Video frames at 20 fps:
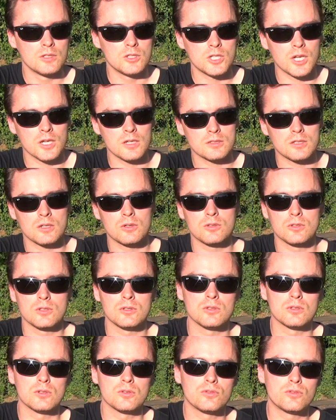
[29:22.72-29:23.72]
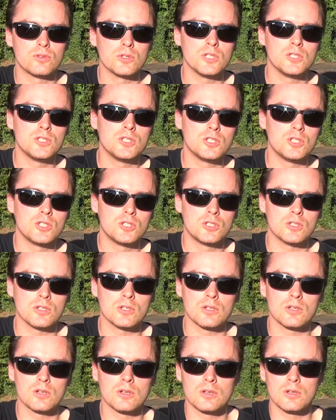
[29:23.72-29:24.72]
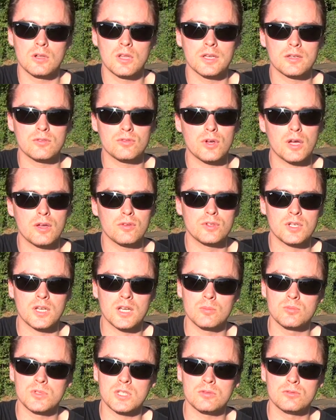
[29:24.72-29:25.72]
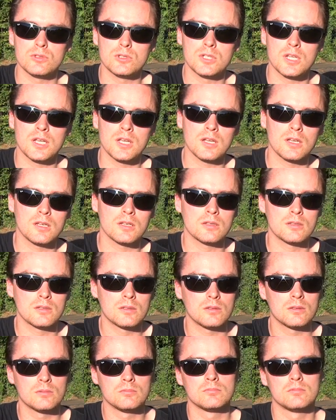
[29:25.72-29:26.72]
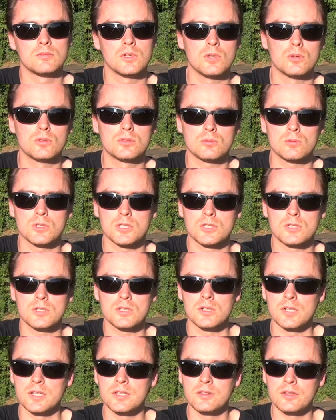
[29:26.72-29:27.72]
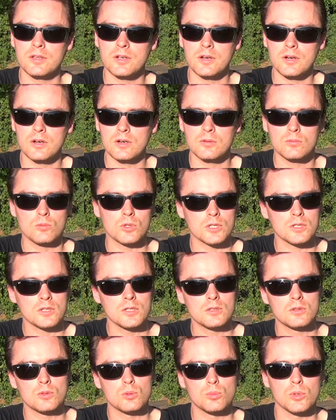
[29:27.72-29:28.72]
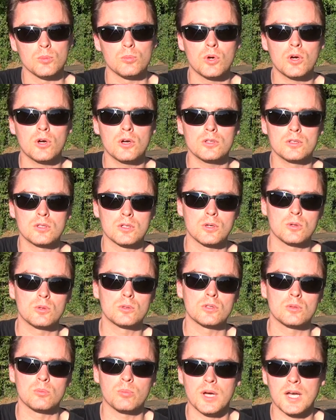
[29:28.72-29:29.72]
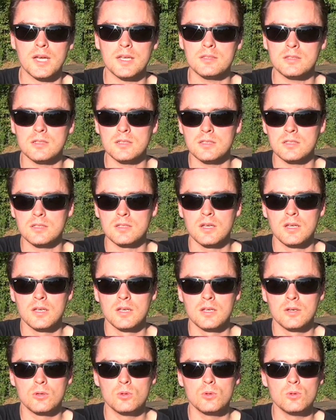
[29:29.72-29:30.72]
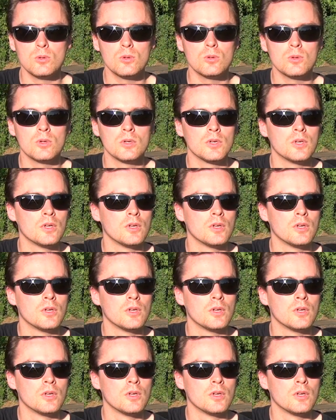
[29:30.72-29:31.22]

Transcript: checks out your fridge like 5 times every day, looks what's still in there, what needs to be bought, goes and buys it, who